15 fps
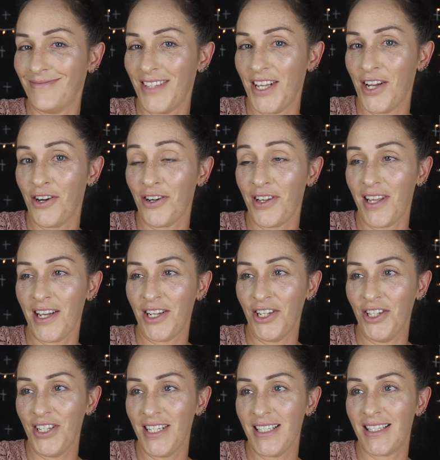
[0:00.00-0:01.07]
You hear all that
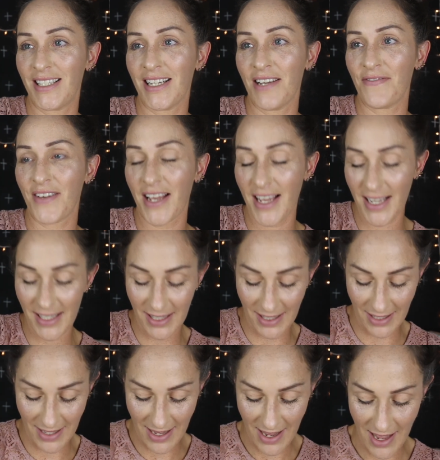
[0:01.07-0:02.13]
goodies stuff, guys?
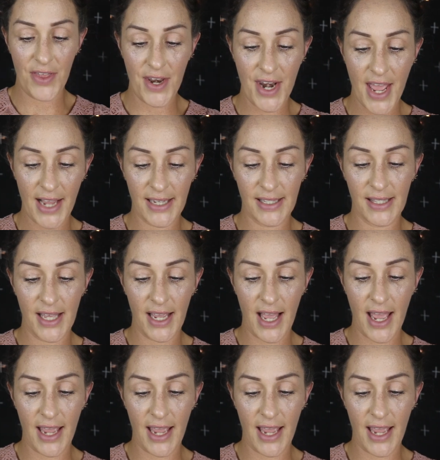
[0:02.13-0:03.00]
The next thing